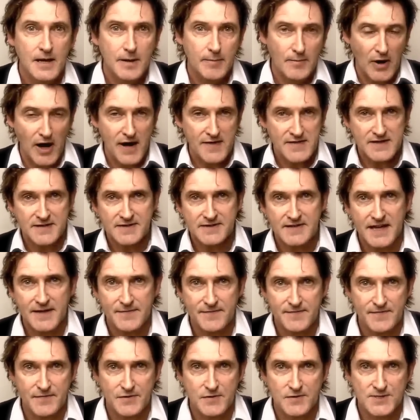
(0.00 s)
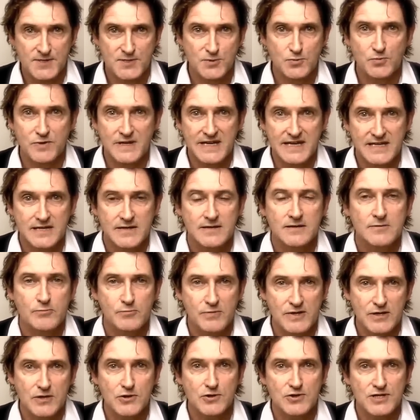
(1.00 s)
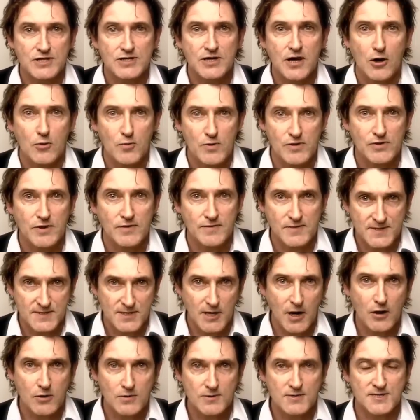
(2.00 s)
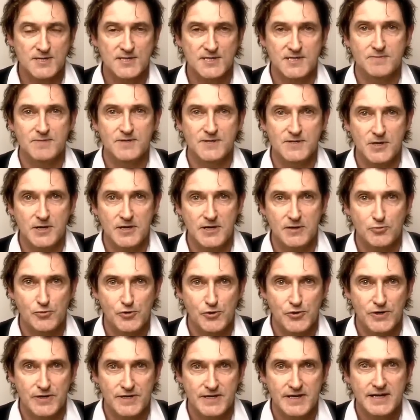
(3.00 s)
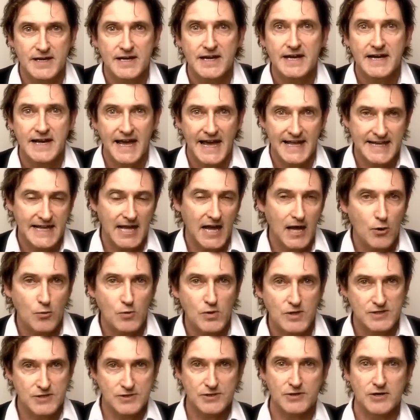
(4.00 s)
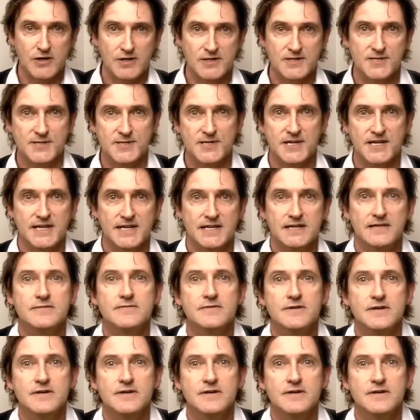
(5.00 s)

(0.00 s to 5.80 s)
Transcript: By the end of that first week, we usually know whether or not this whole system is going to work and how well you're going to see.